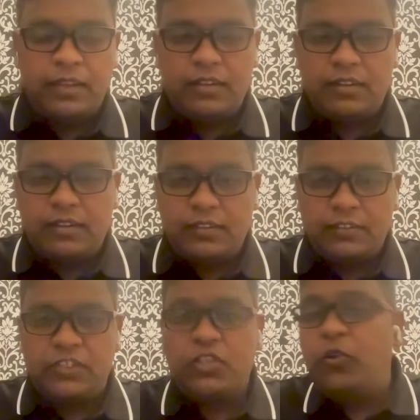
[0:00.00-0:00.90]

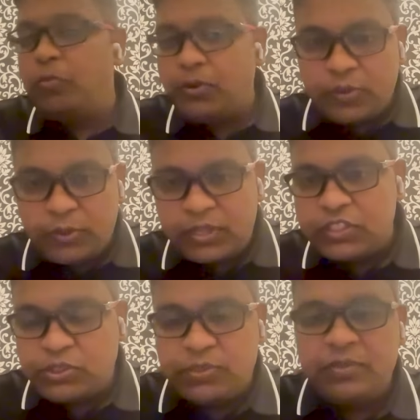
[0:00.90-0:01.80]
soulbound
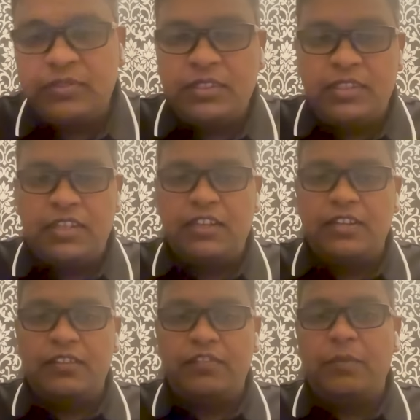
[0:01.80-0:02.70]
tokens to
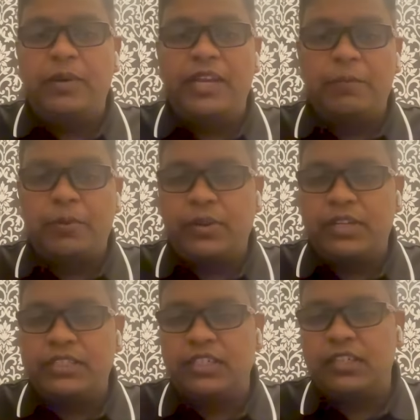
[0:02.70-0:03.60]
for player
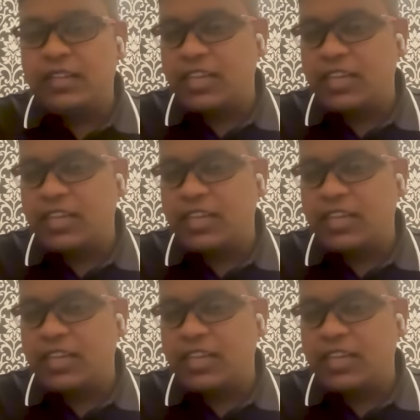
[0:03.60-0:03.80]
progression,